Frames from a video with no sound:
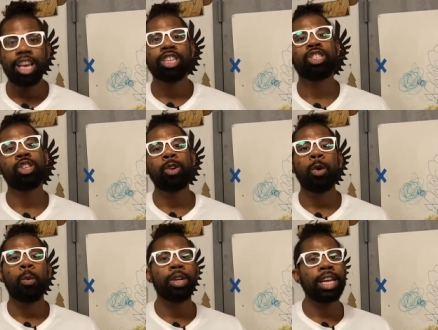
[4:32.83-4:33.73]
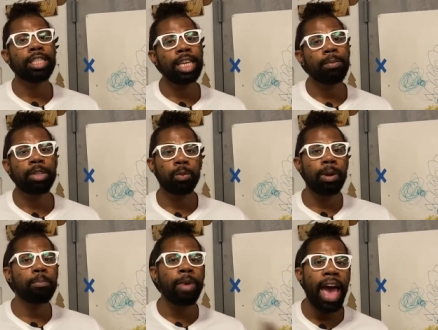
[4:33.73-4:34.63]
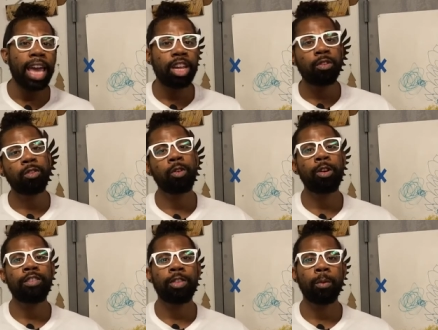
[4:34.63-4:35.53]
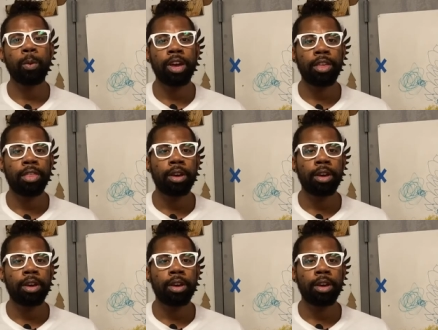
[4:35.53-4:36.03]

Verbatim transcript: So what I did was went back and forth with